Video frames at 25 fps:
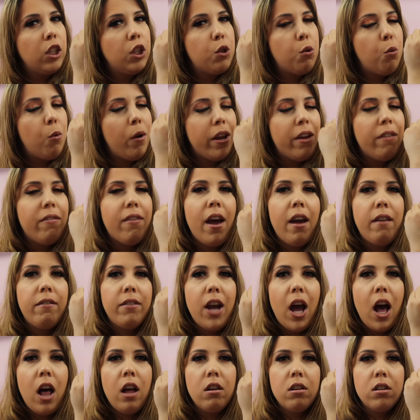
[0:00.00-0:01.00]

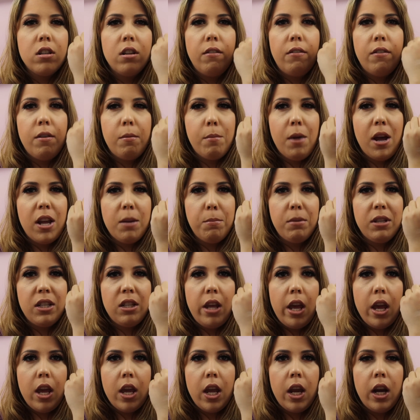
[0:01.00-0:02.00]
$25 if I'm not
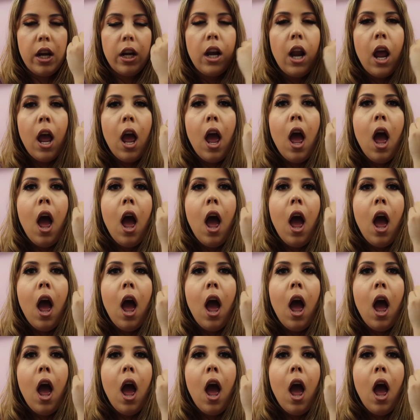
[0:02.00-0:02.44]
mistaken.